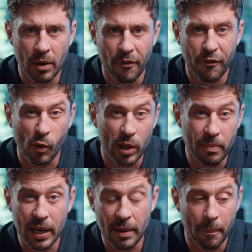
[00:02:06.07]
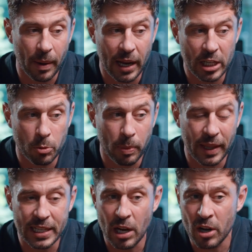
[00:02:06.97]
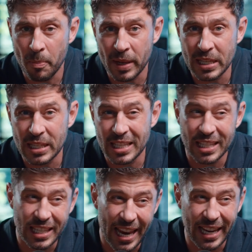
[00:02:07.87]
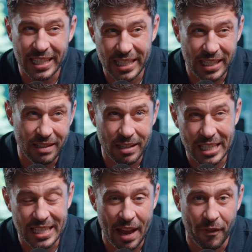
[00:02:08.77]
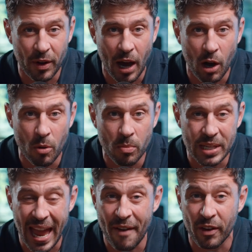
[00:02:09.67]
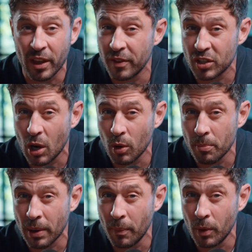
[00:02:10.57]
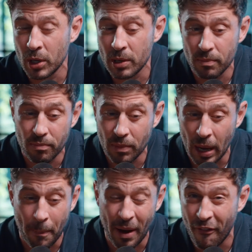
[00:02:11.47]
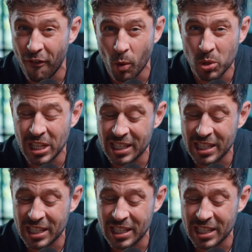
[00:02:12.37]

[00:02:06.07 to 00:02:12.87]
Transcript: 40 million plus, but there's only been 6 to 7 homes ever that have sold in Brentwood above 40.